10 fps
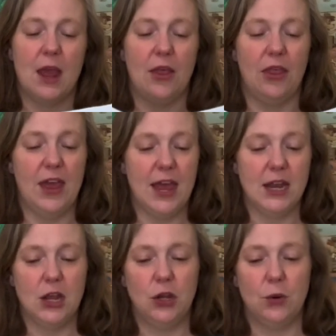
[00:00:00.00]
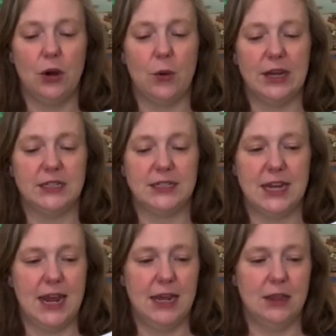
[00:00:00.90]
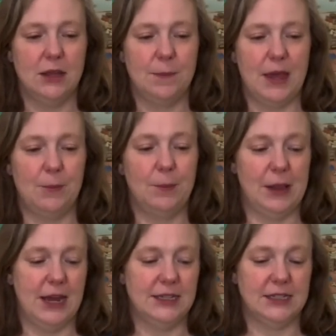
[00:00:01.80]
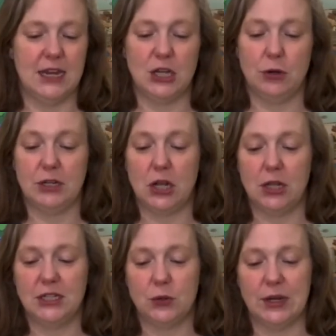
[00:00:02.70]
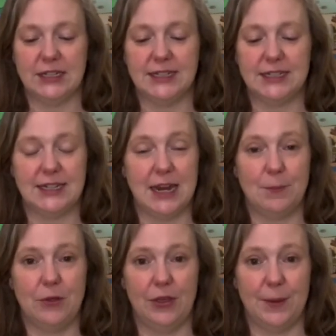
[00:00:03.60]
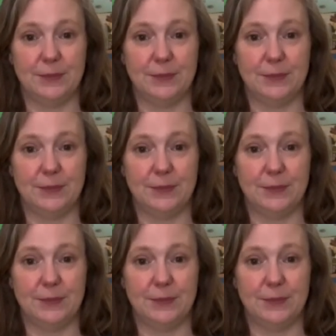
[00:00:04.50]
Then you're going to take the paper plates and your adult is going to staple them